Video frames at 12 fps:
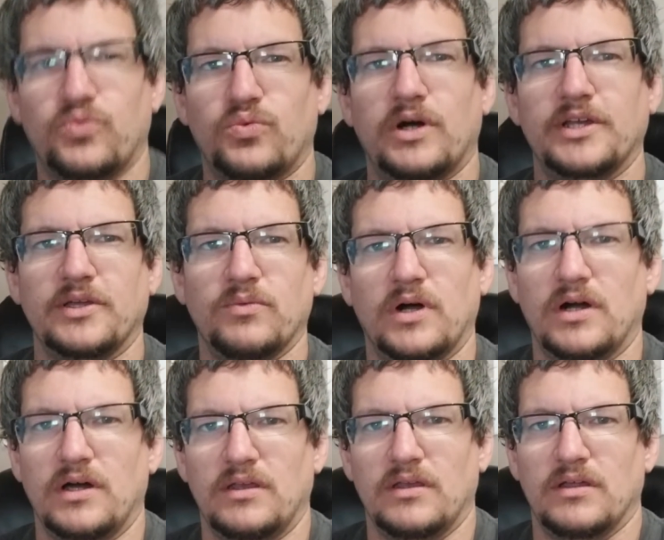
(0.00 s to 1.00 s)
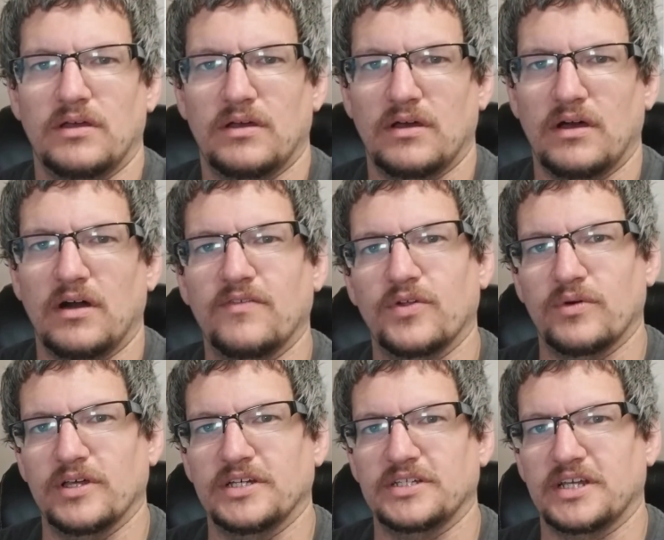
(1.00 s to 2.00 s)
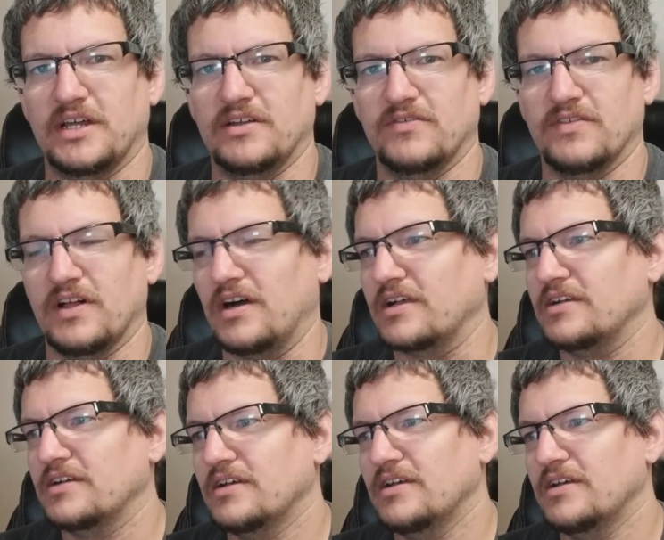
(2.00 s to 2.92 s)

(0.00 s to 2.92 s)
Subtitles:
21 of the Will at Dyno vlog.